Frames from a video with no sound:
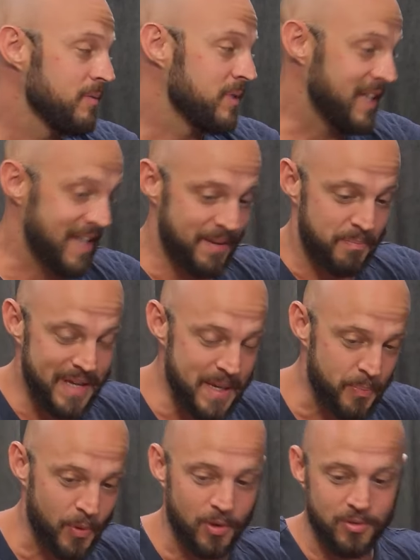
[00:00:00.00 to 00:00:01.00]
to get
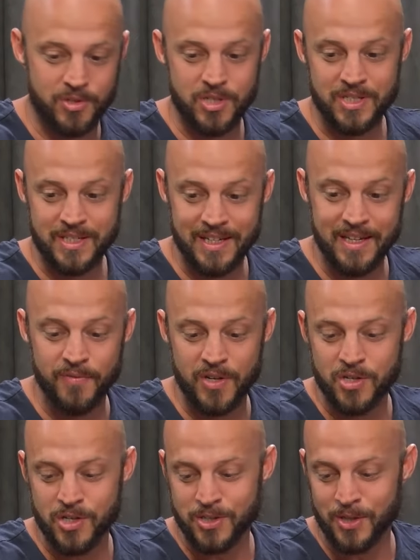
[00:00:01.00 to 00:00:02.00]
people just
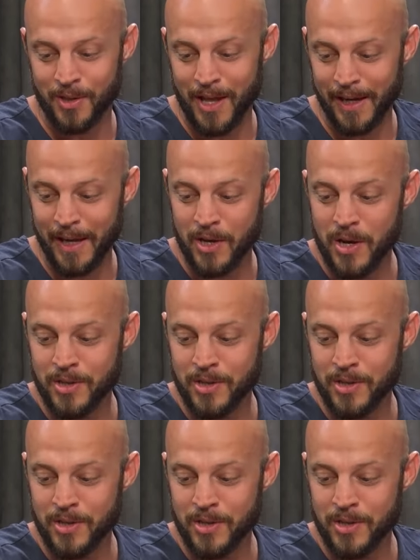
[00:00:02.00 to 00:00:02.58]
even just to like it,